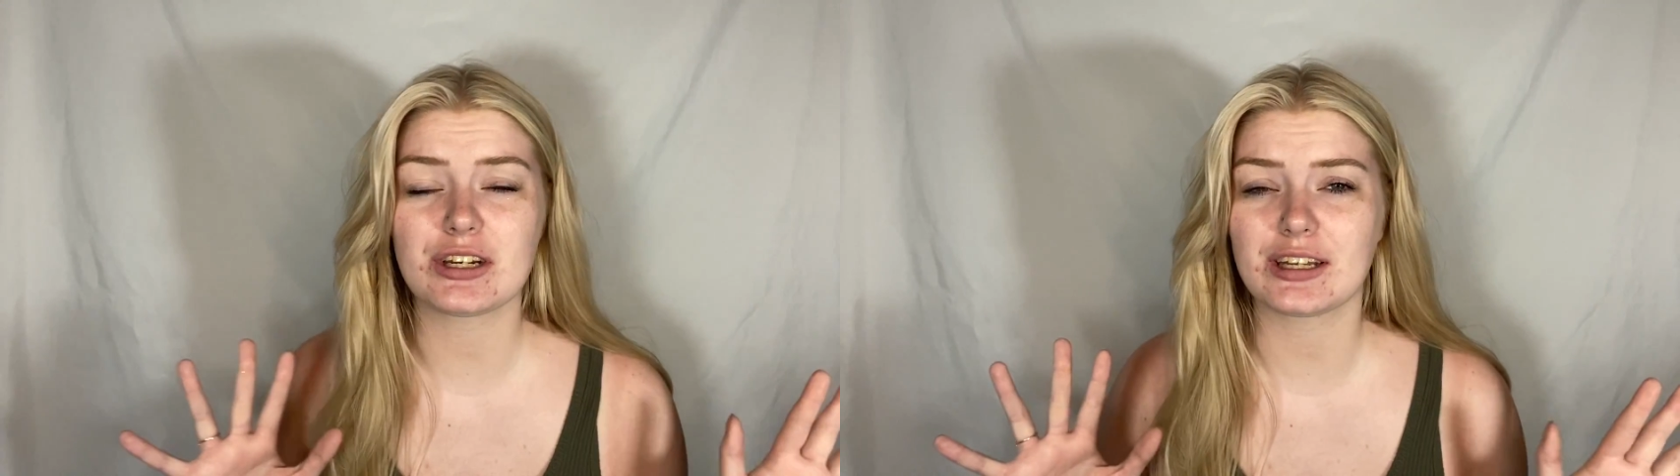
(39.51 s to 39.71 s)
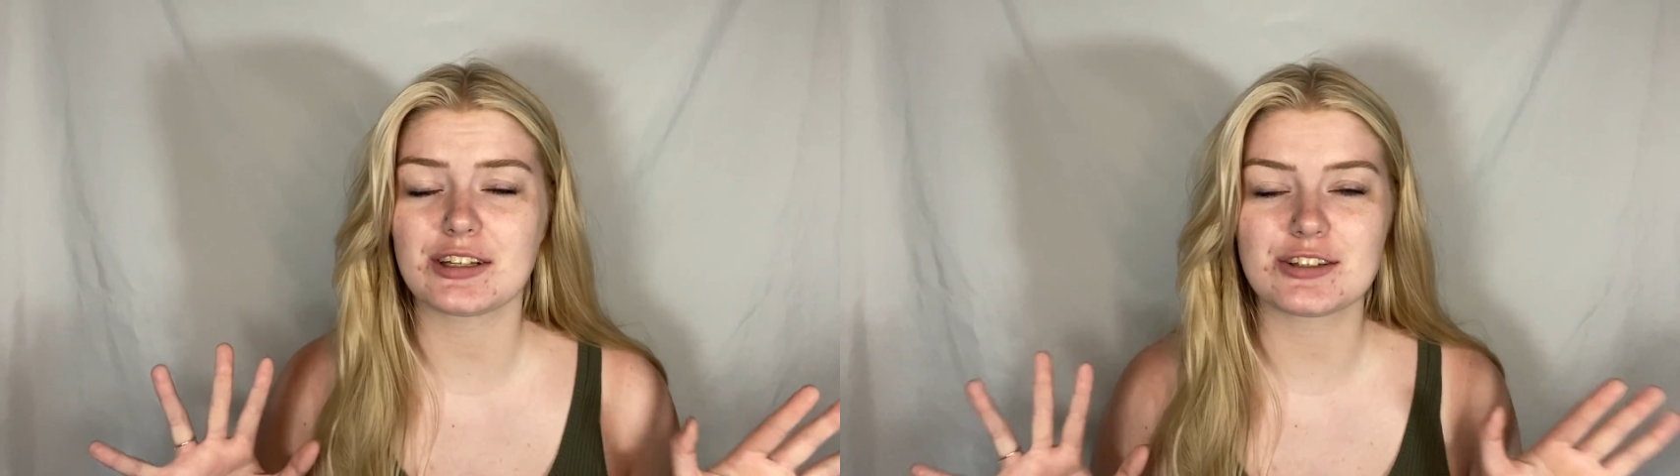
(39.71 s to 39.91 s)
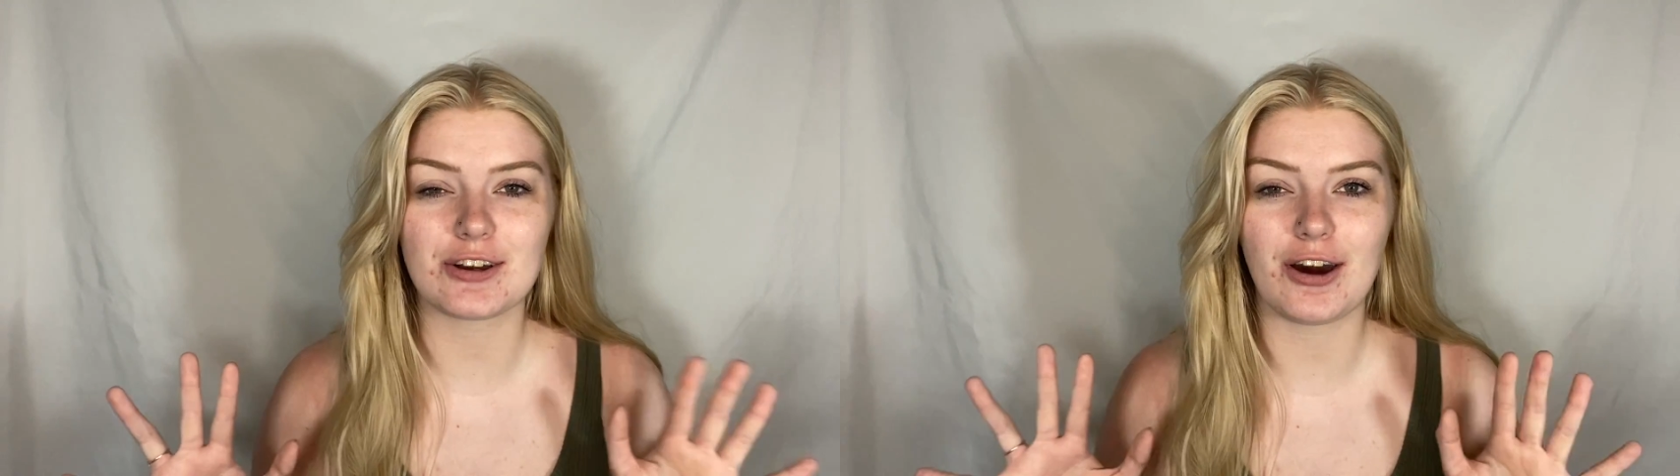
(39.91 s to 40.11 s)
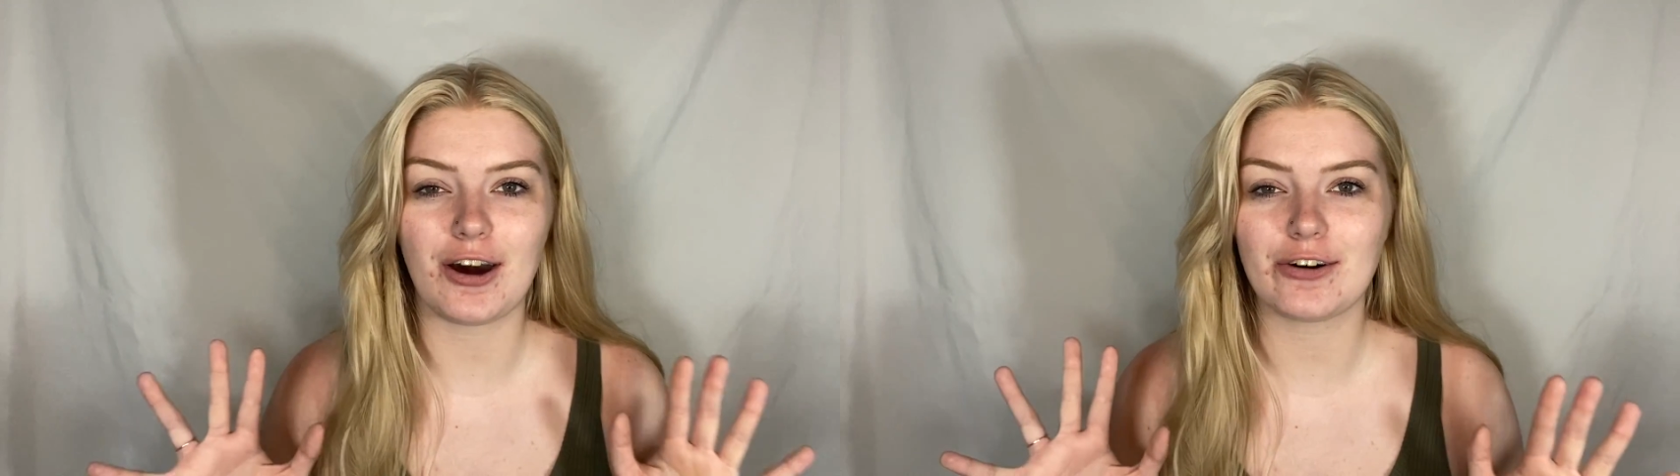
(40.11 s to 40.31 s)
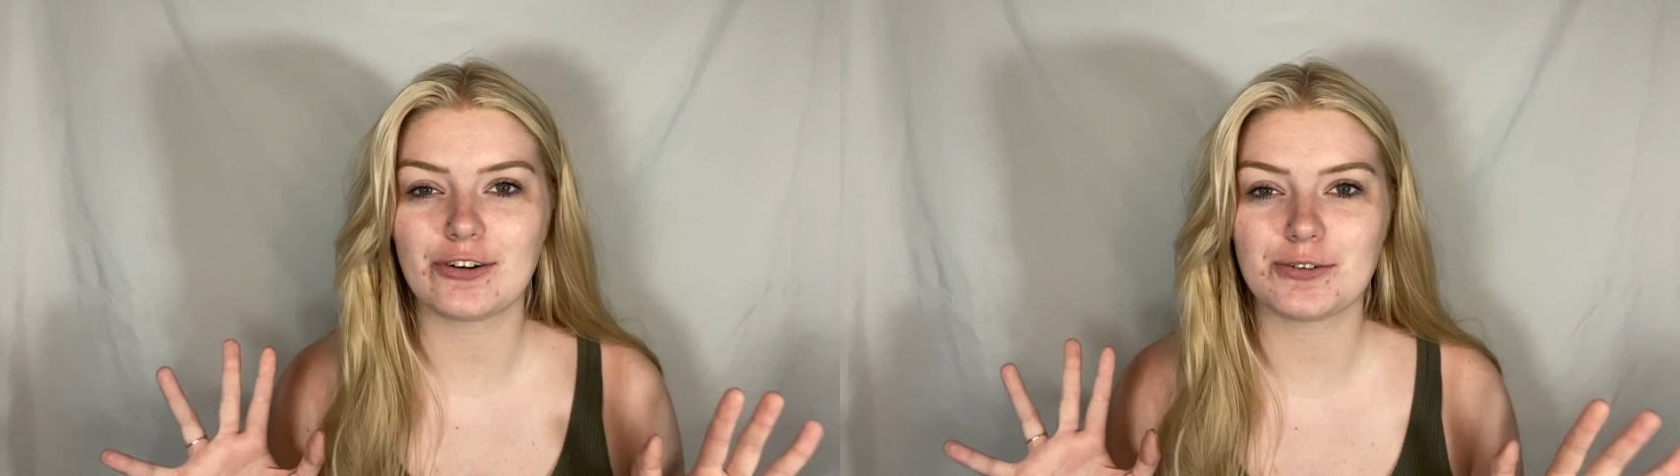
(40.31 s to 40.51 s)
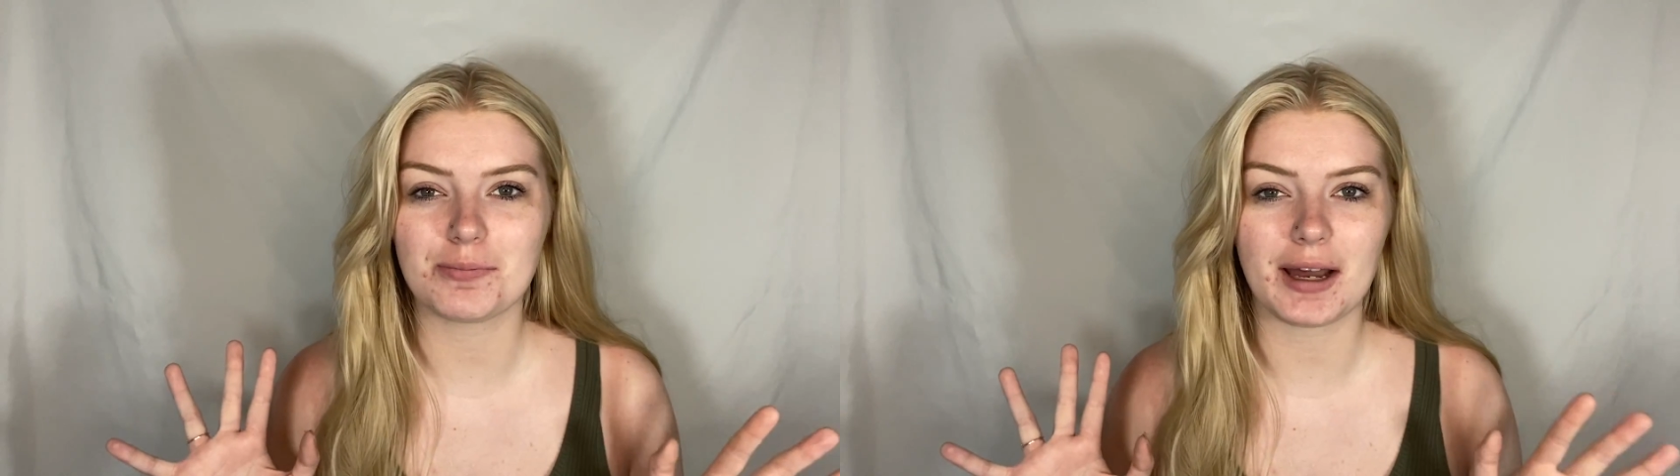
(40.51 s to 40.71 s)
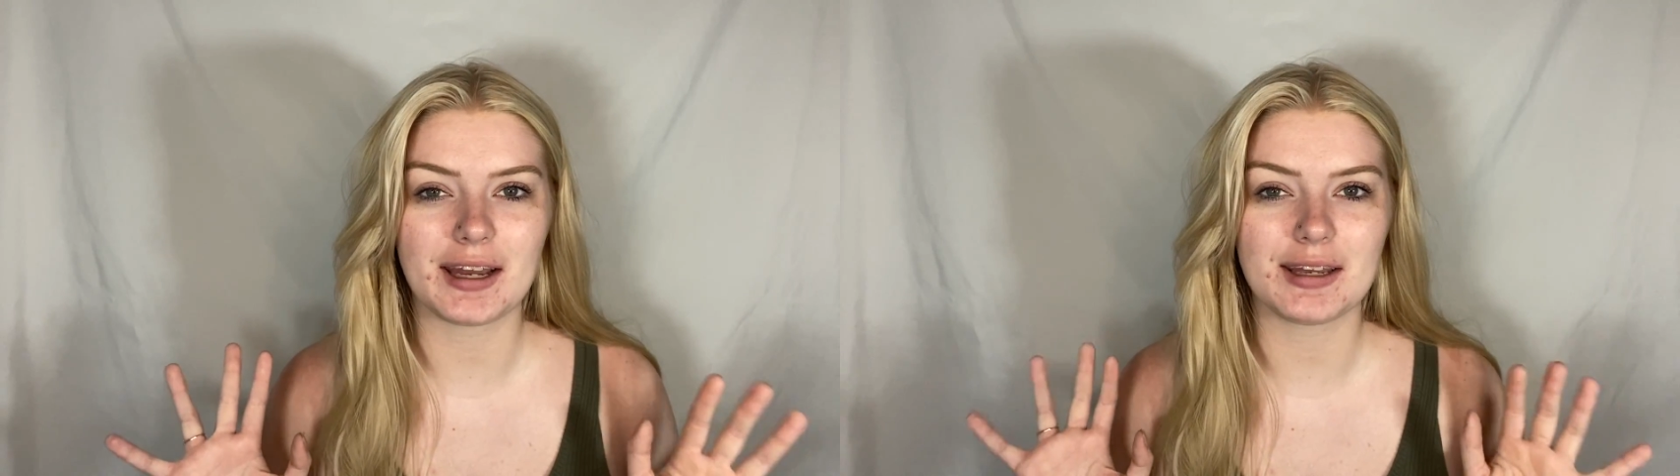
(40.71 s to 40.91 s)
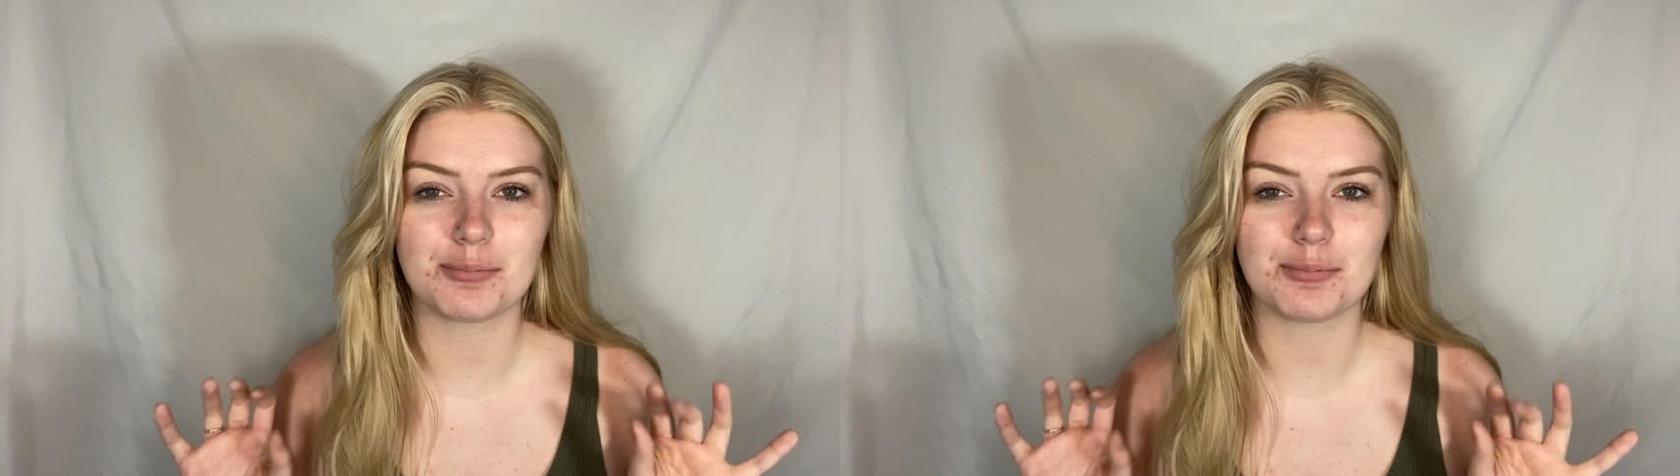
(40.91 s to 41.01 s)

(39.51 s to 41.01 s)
against all of my